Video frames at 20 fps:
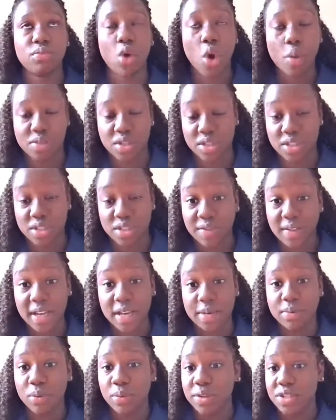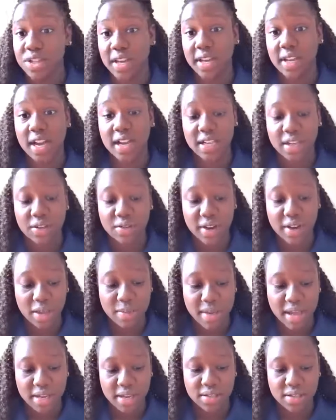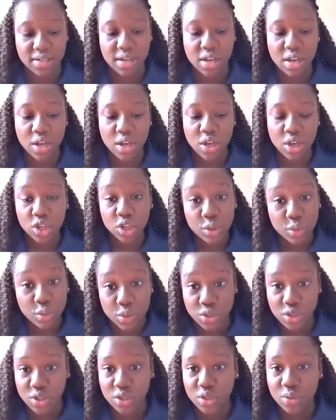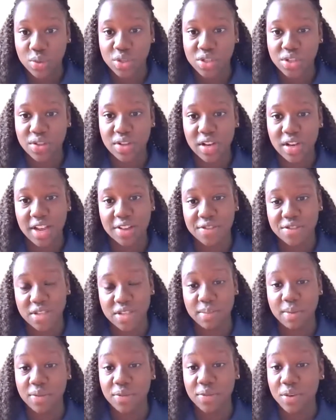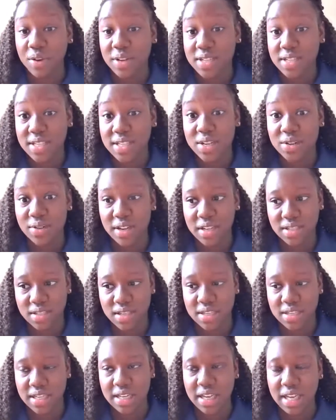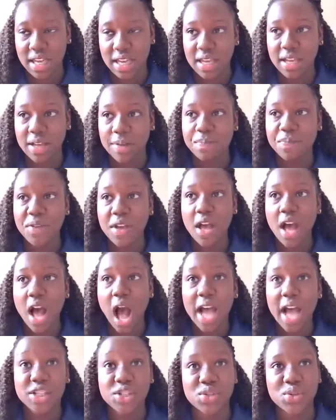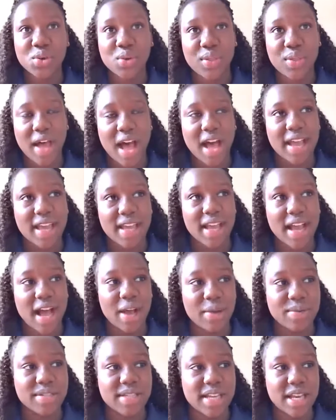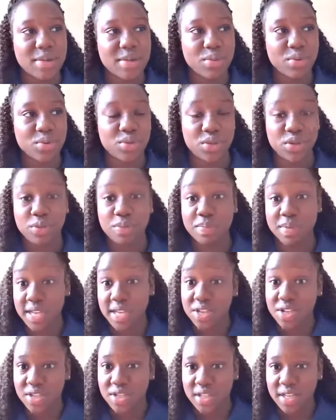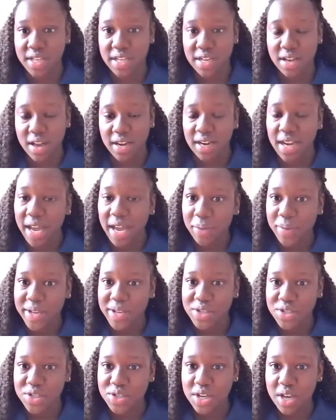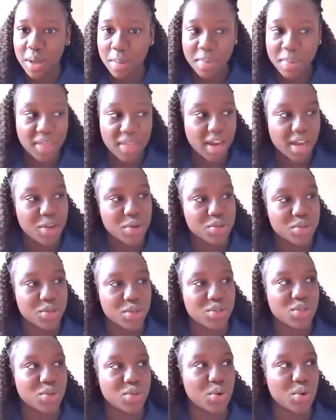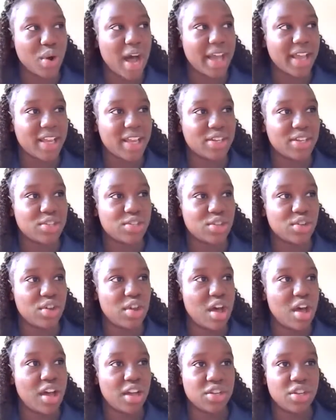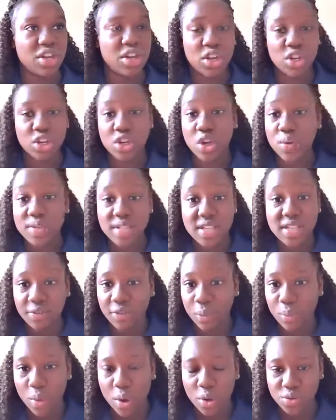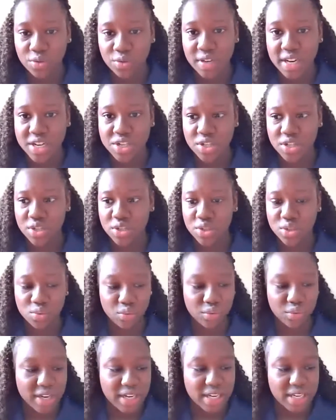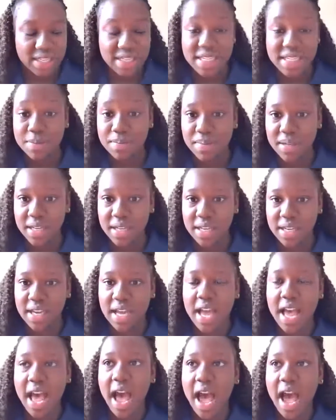options available, which I highly recommend you all to do watching the live stream, if you're considering studying here, I saw that I was able to potentially learn a language, but then I also saw I could learn, different world religions really deeply.